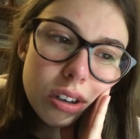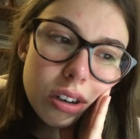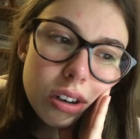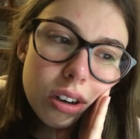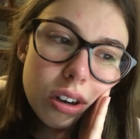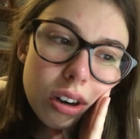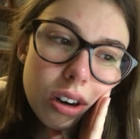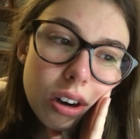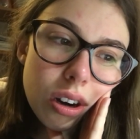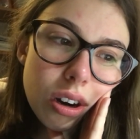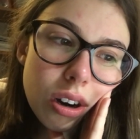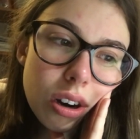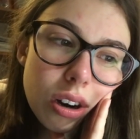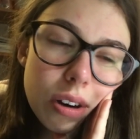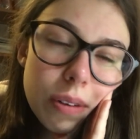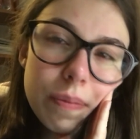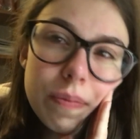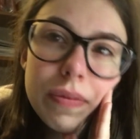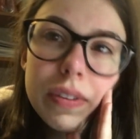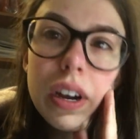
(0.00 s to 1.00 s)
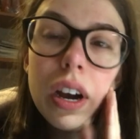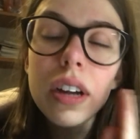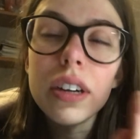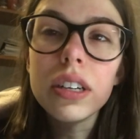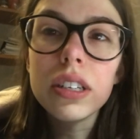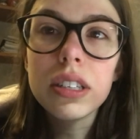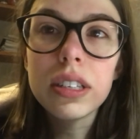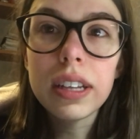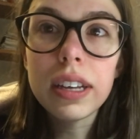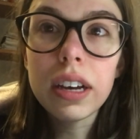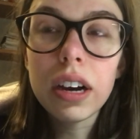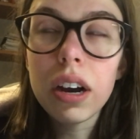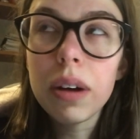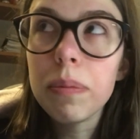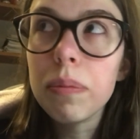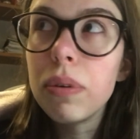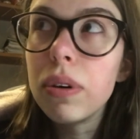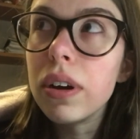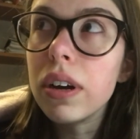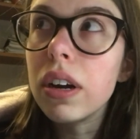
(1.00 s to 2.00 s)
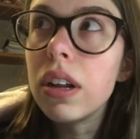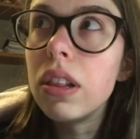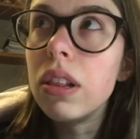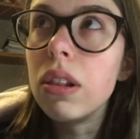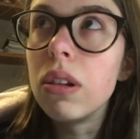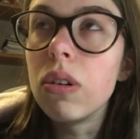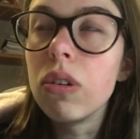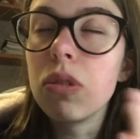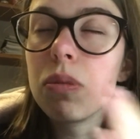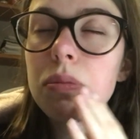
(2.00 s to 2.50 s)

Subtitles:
oh, I just think I'm putting a lot